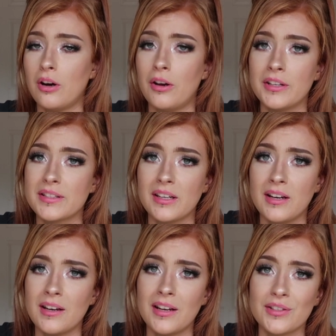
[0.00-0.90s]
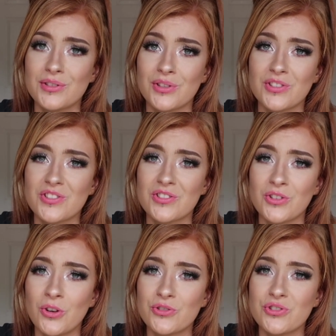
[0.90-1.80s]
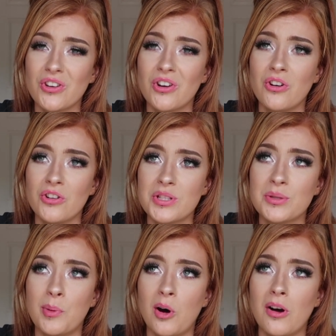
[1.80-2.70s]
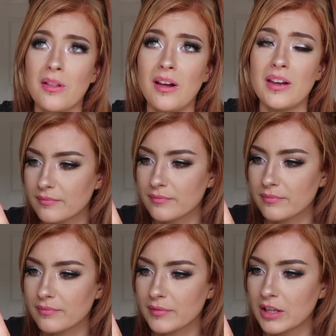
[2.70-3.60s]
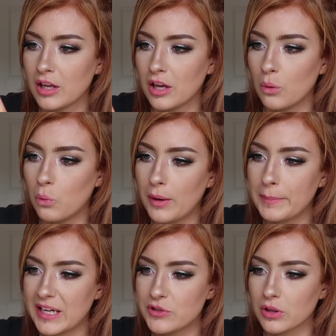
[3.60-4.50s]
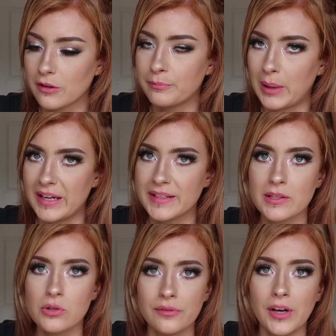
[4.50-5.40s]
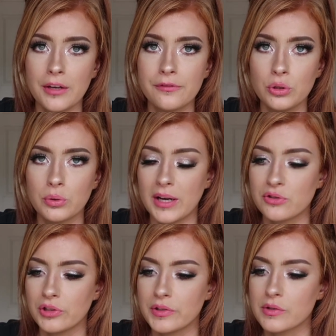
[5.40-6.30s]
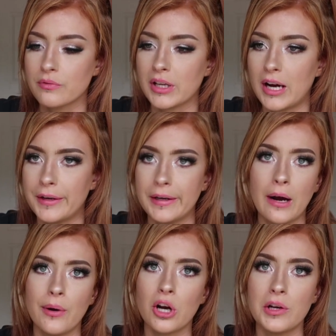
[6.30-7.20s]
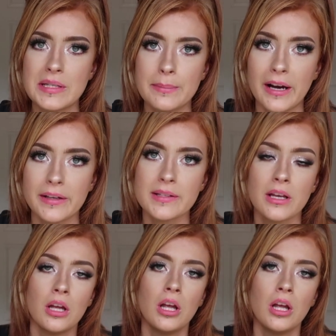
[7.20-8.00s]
Honestly, it's just such a good spot. Like, what made you love bikes? So I've had a few questions regarding how I got into bikes.